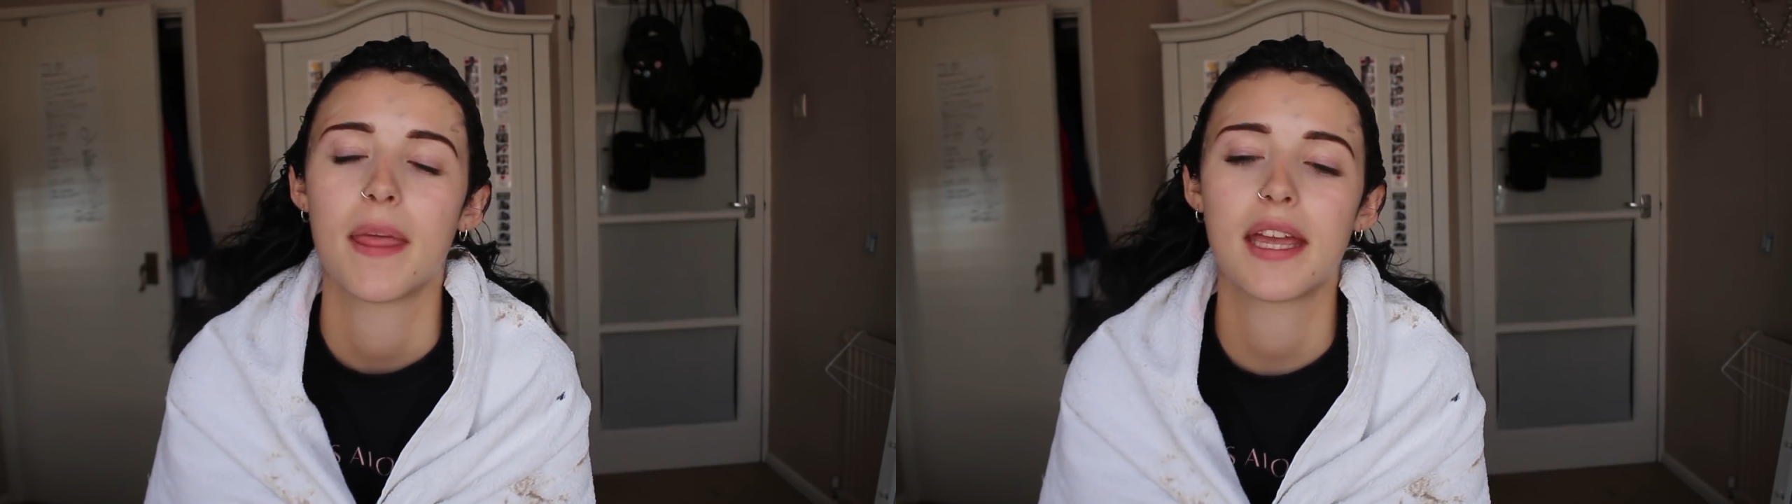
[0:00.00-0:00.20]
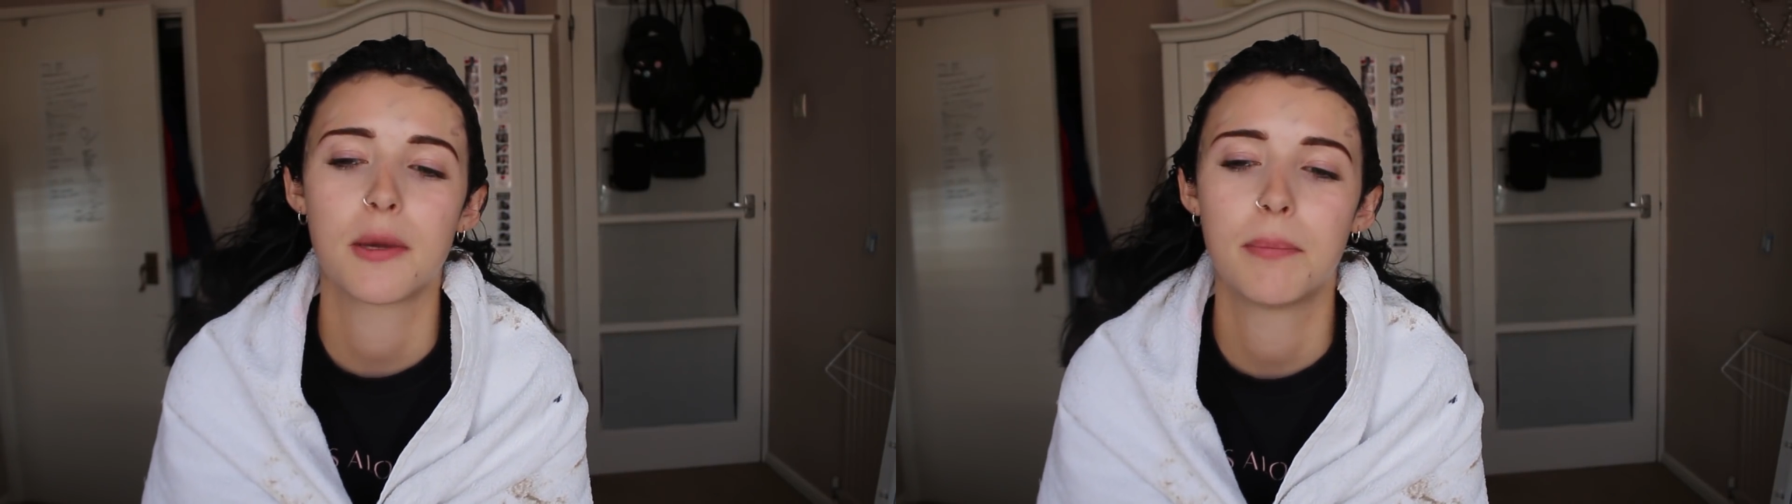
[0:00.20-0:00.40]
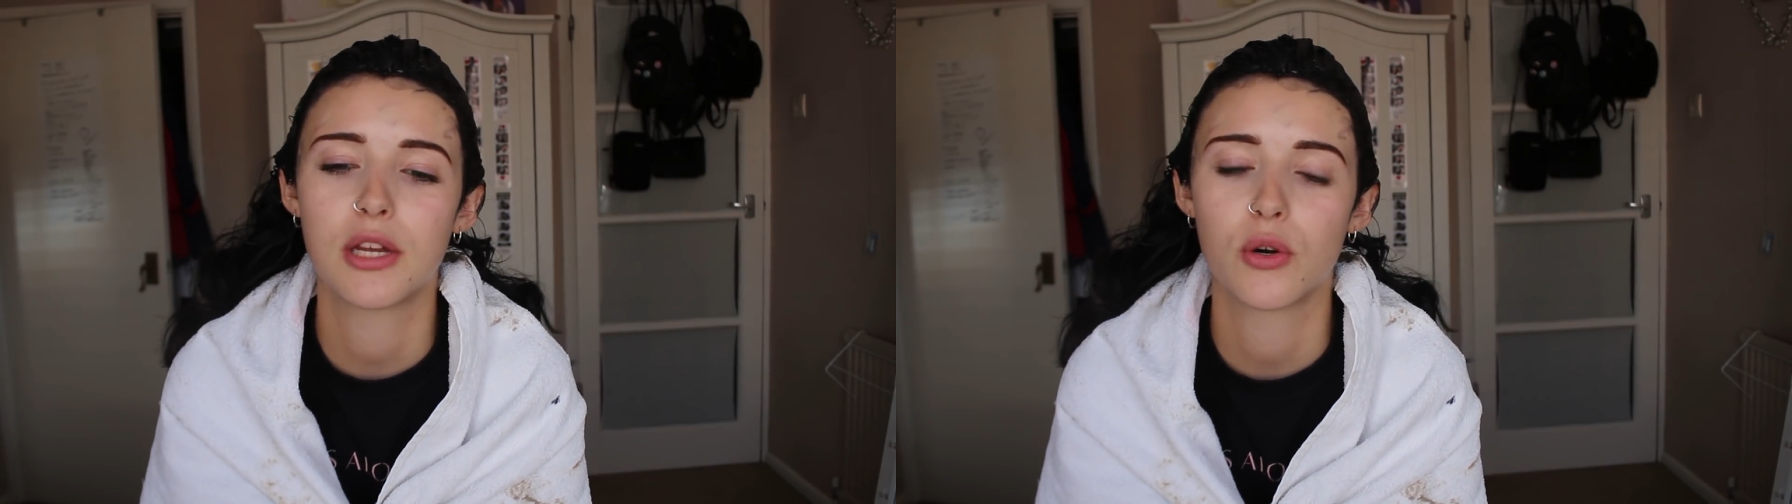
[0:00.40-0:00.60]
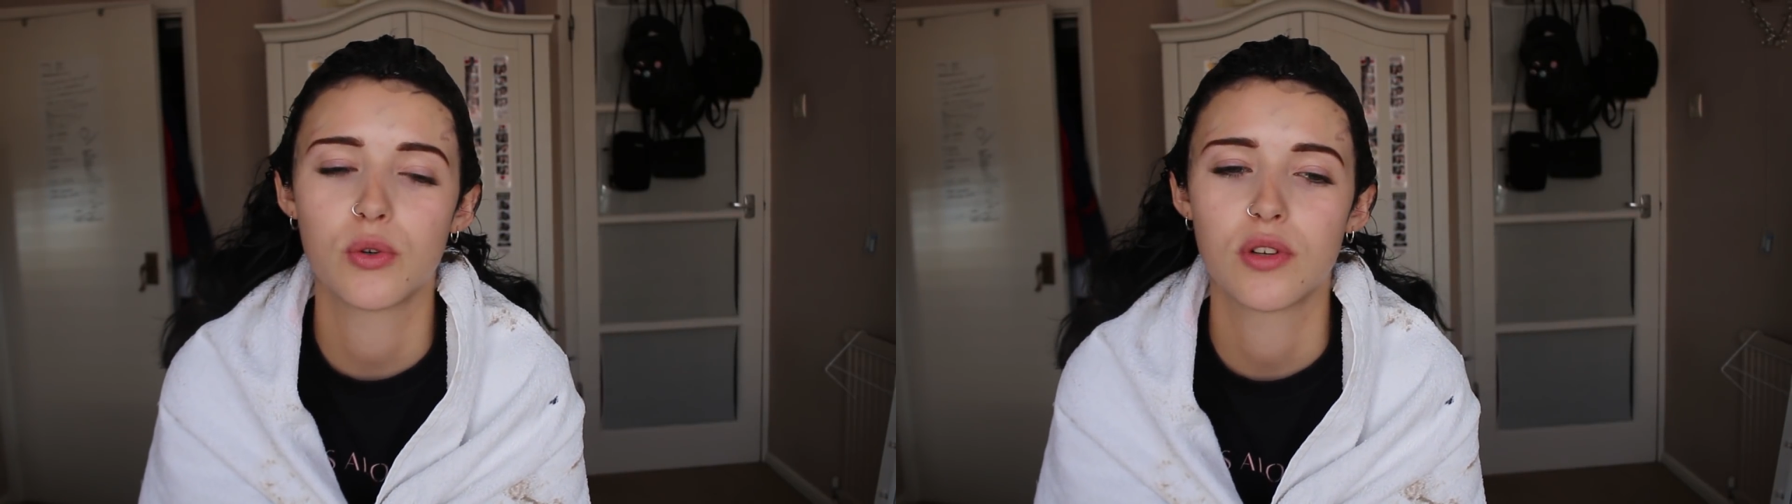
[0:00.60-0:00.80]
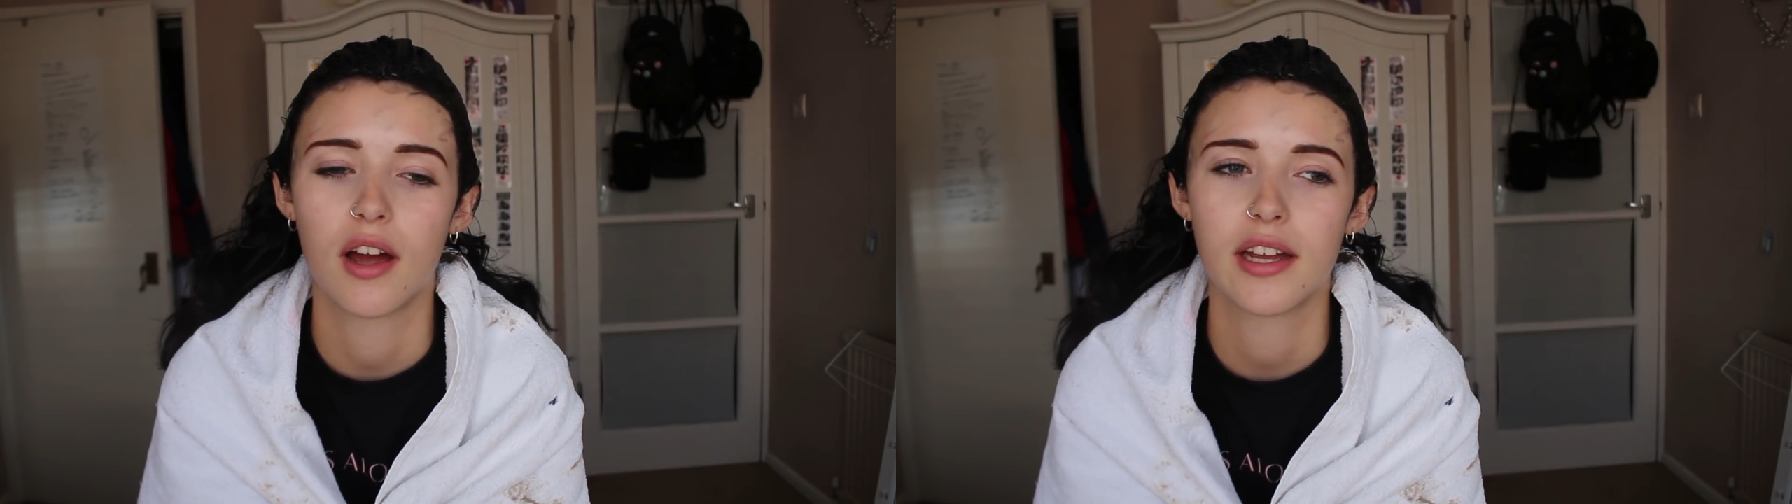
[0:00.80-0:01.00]
it could be
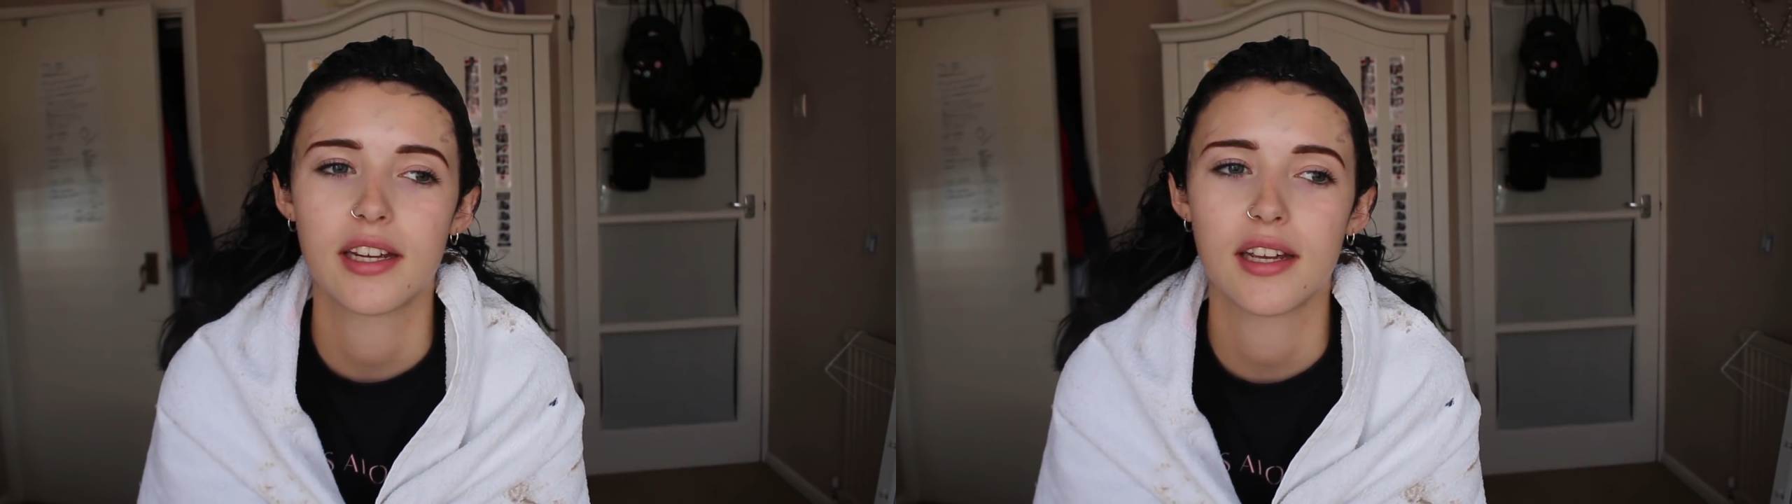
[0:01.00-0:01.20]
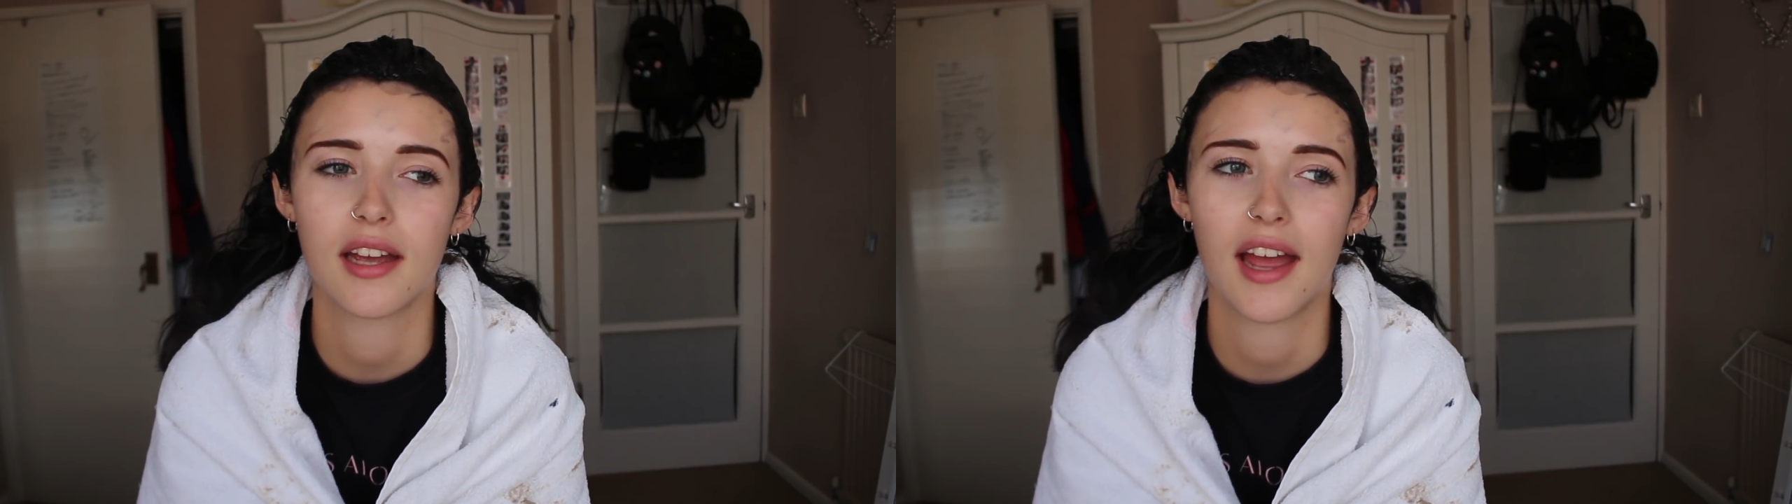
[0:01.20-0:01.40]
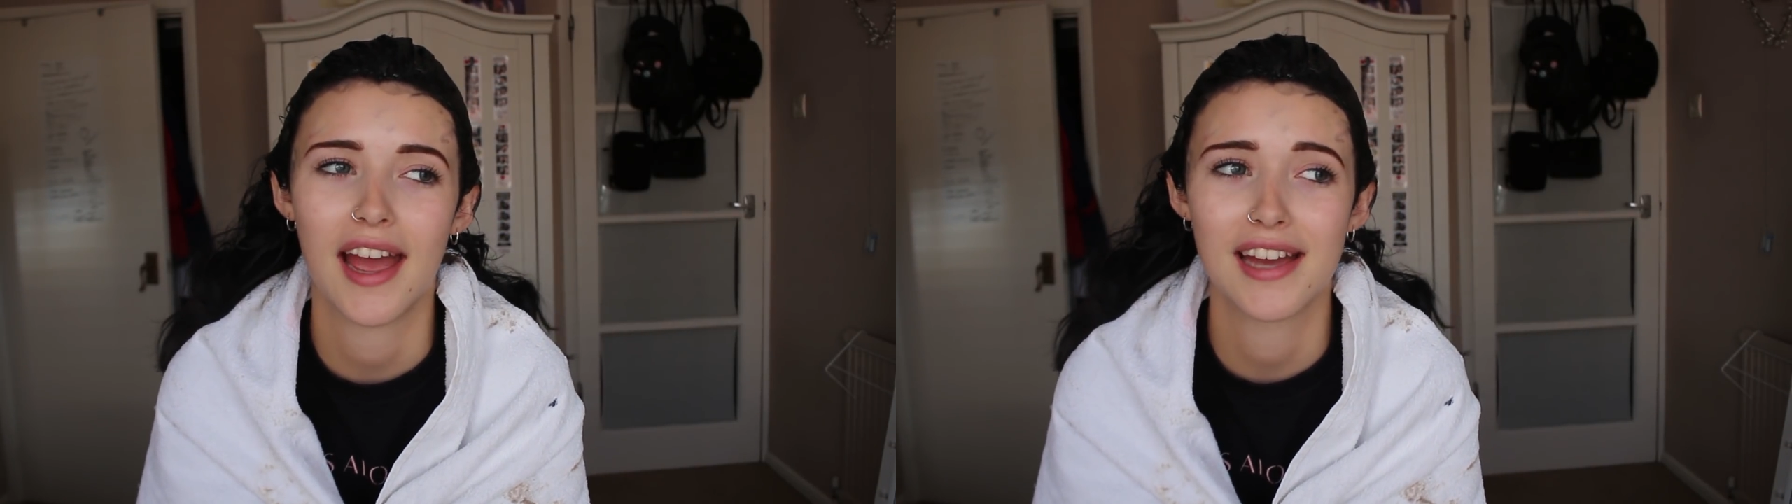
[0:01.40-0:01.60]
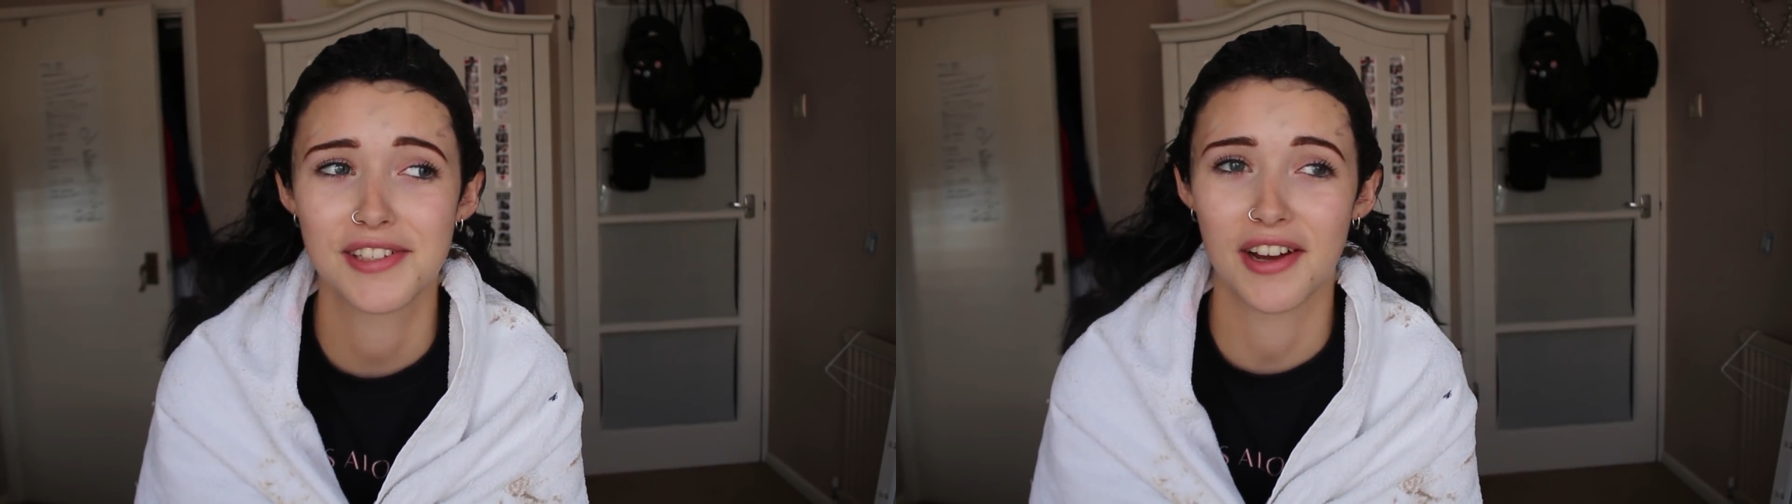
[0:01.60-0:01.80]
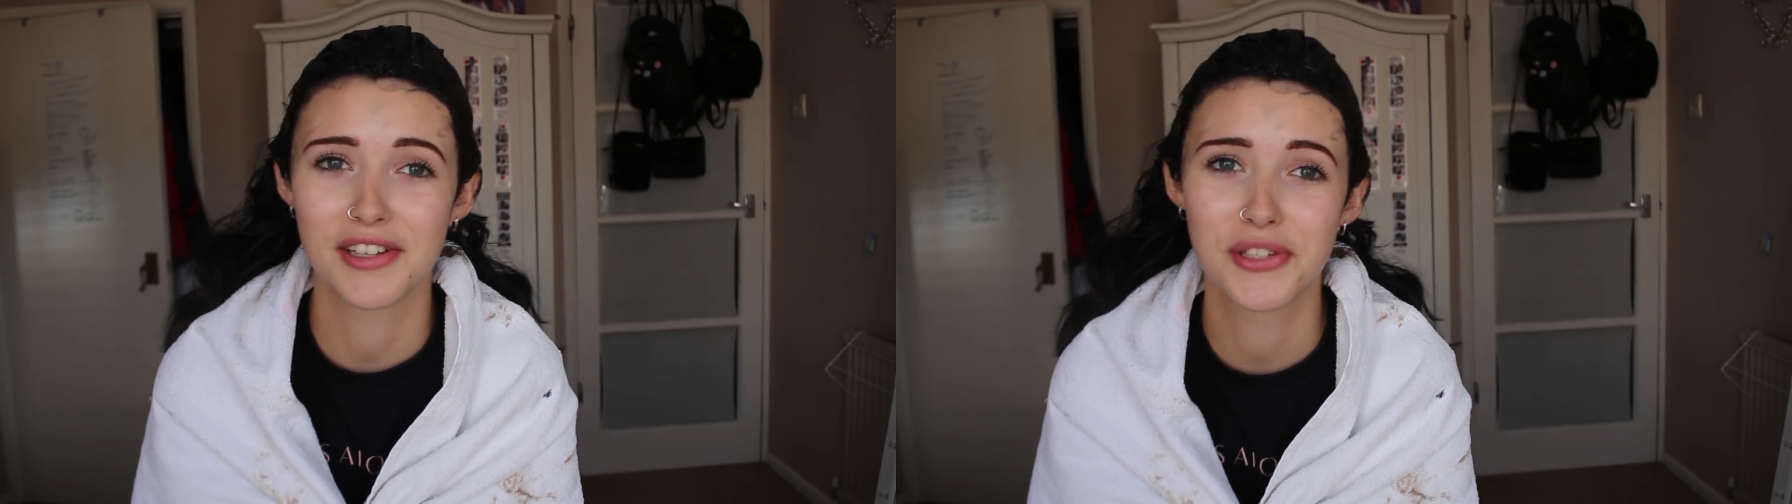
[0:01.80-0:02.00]
called like hair
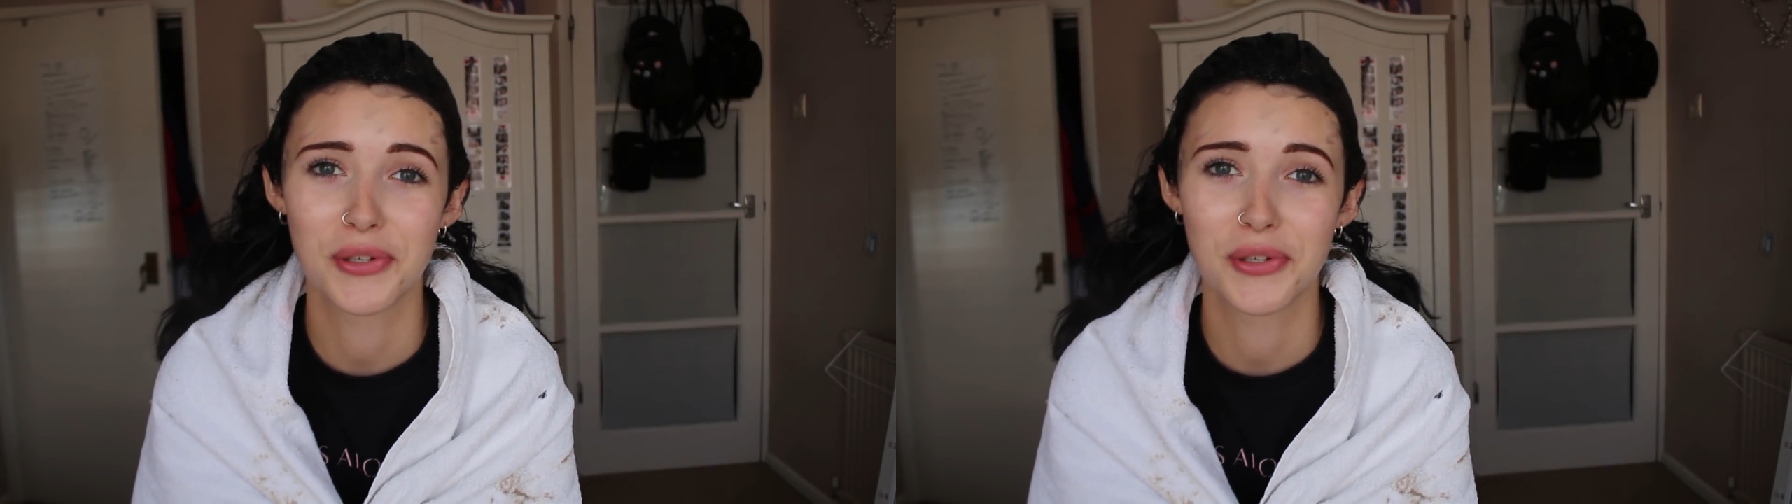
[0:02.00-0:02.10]
dye